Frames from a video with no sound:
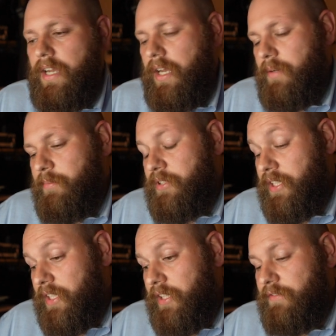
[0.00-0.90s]
and
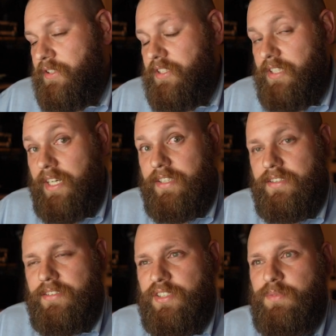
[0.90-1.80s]
particularly for
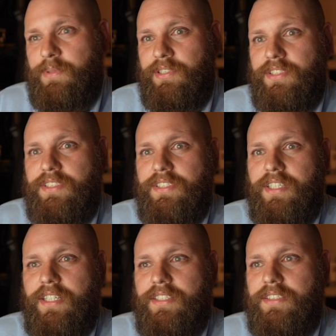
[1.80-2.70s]
designers, experienced
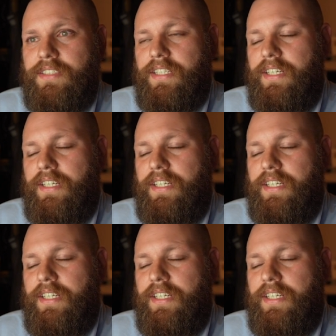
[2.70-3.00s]
designers.